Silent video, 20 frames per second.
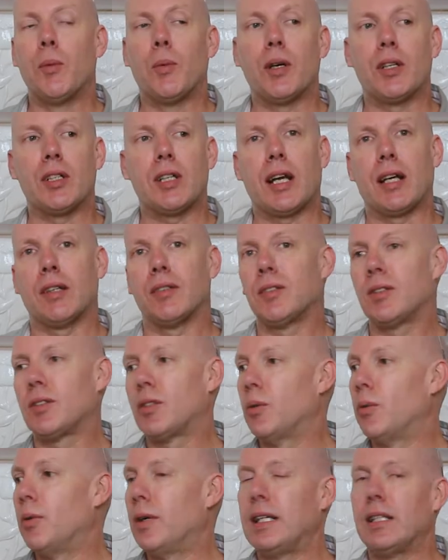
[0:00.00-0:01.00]
which has
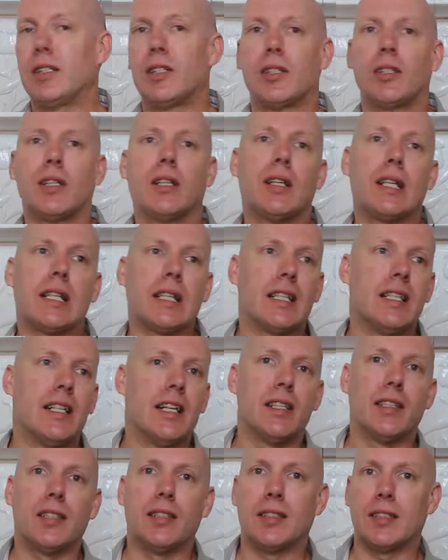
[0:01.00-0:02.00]
to reach certain
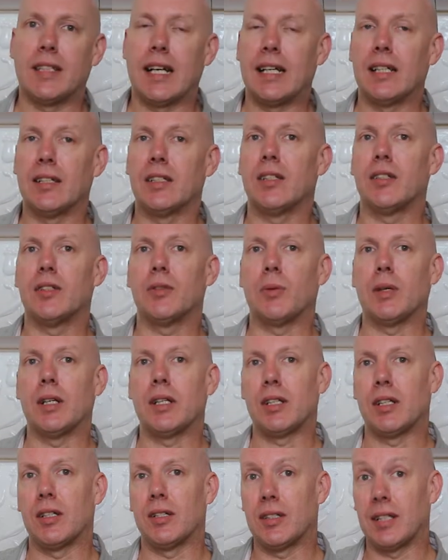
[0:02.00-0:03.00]
kinds of standards
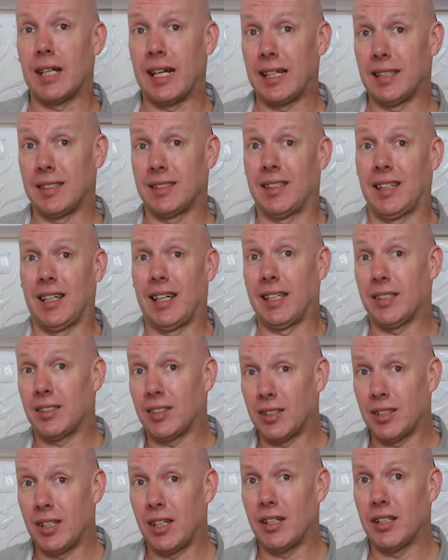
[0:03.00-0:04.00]
which are set
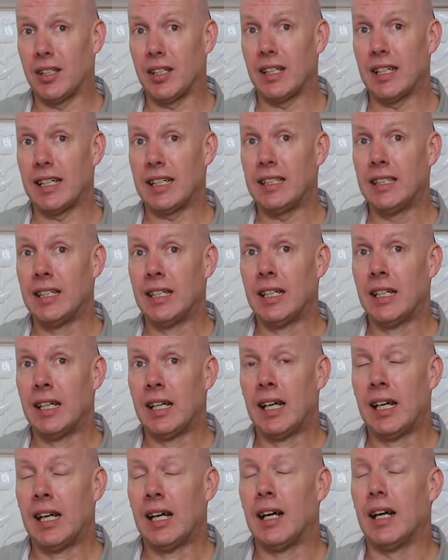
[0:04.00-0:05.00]
externally.
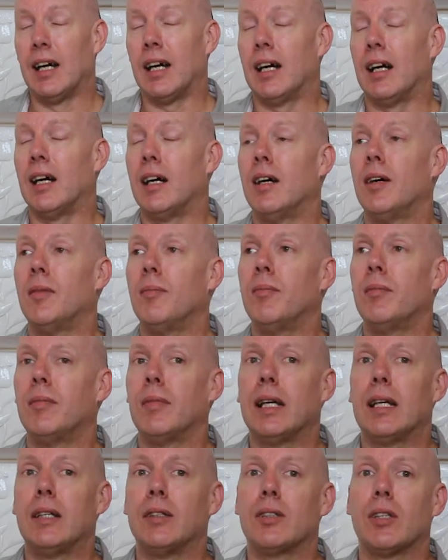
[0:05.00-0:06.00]

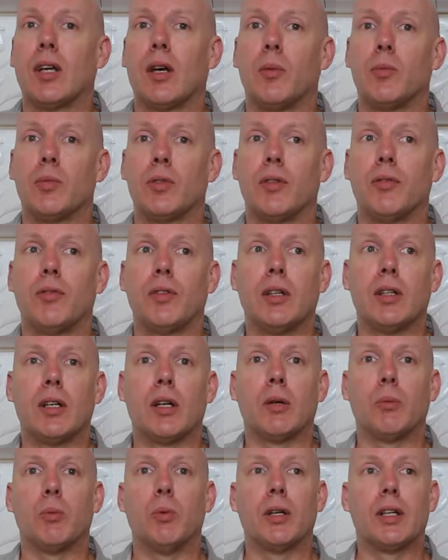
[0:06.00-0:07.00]
In terms of
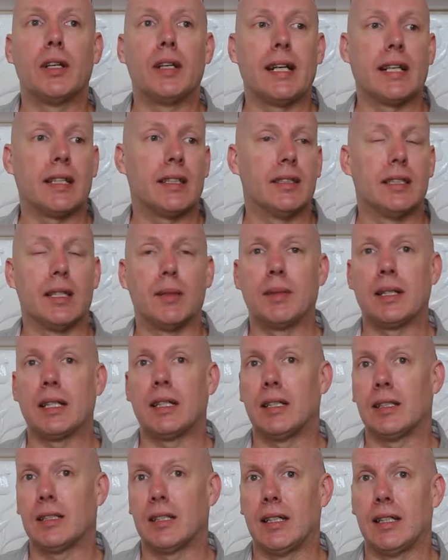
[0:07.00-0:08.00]
what an
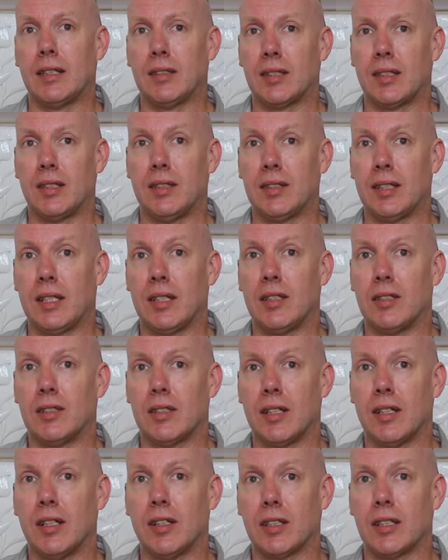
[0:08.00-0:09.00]
academic article is considered
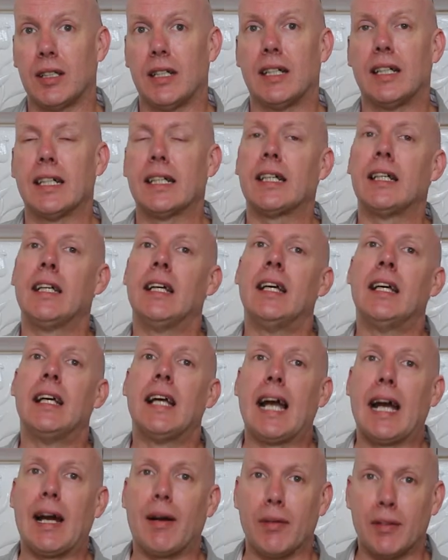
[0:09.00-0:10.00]
to look like,
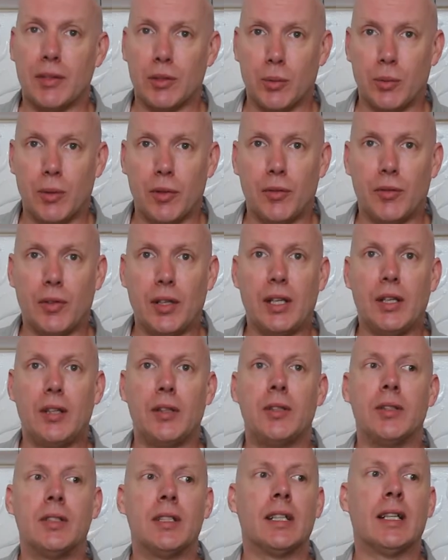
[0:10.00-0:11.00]
how it's
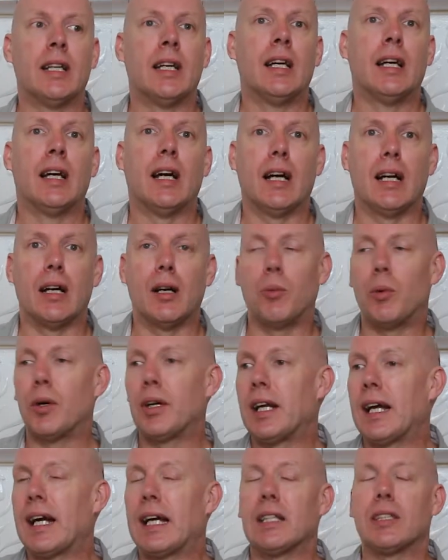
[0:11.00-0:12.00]
reviewed,
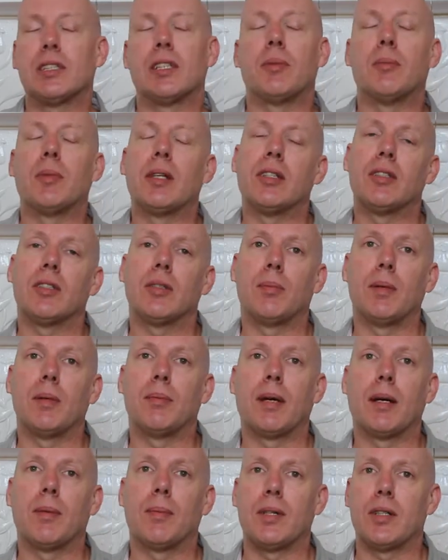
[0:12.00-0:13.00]
what it actually means to be
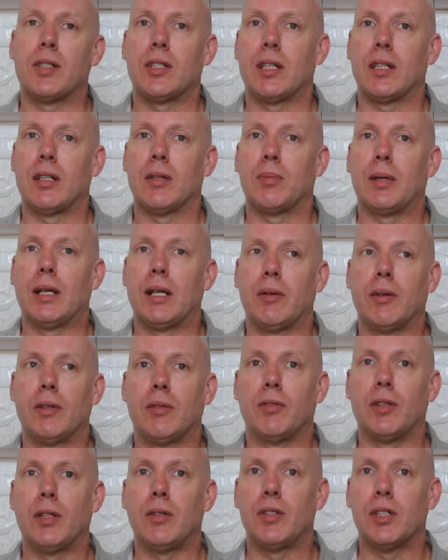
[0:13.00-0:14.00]
published in a
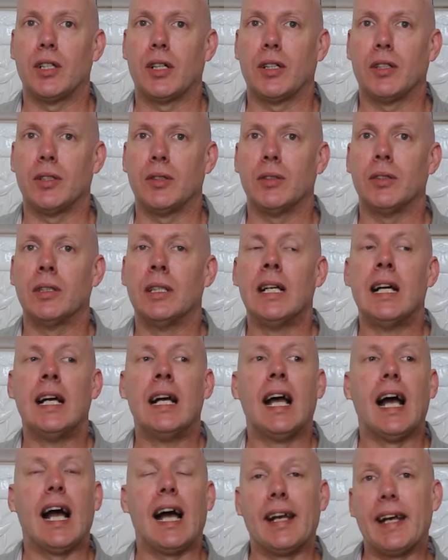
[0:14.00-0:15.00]
peer-reviewed journal,
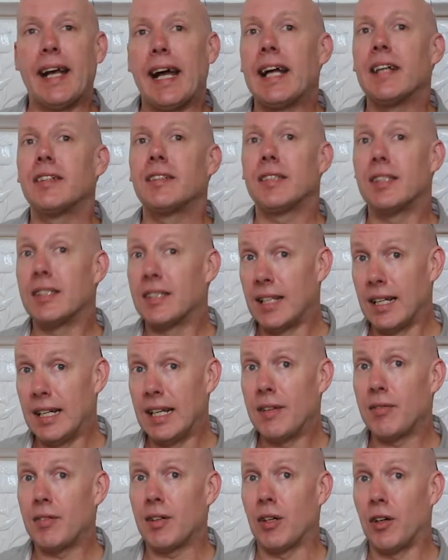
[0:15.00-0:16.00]
and it has to
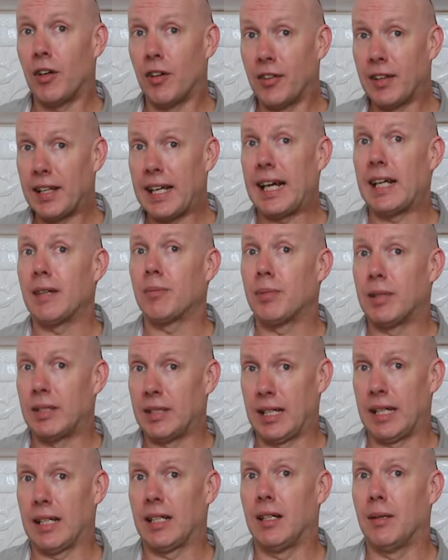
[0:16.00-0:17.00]
deliver on that
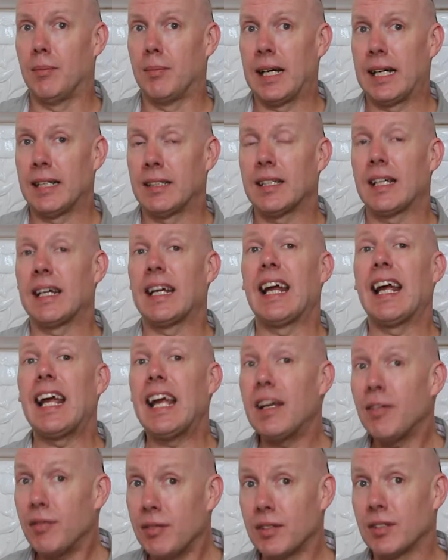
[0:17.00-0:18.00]
particular mandate
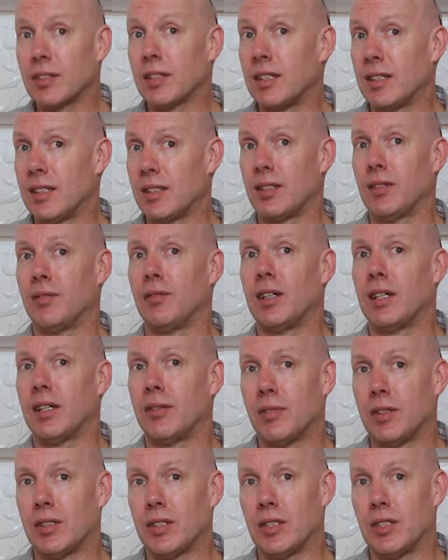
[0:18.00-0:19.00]
if it's going to
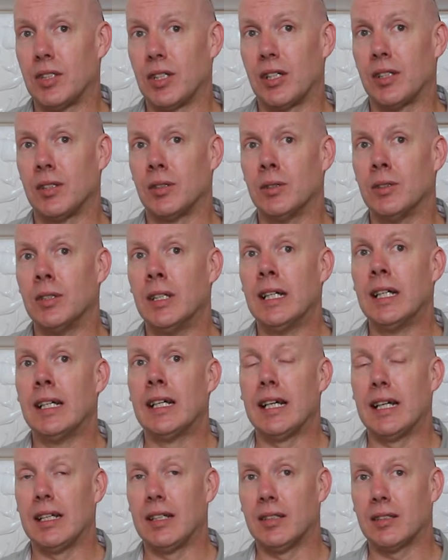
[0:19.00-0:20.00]
survive as a journal
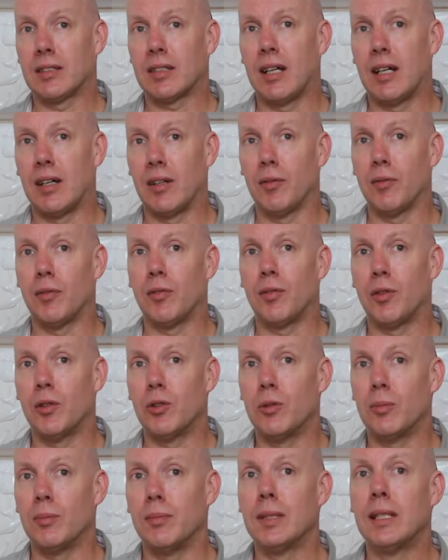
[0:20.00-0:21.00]
in its current
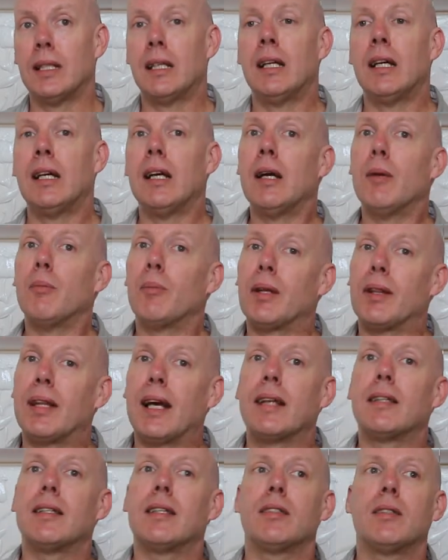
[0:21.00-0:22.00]
form. But
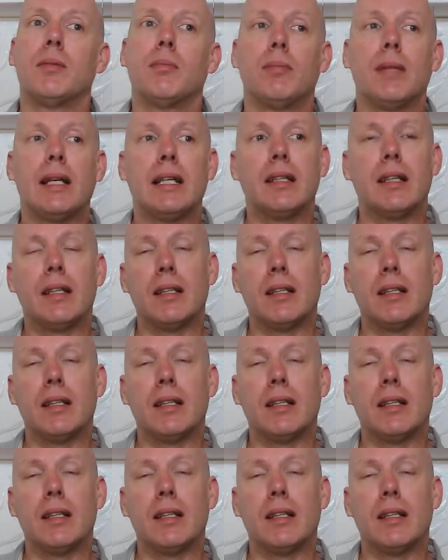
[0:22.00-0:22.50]
that doesn't mean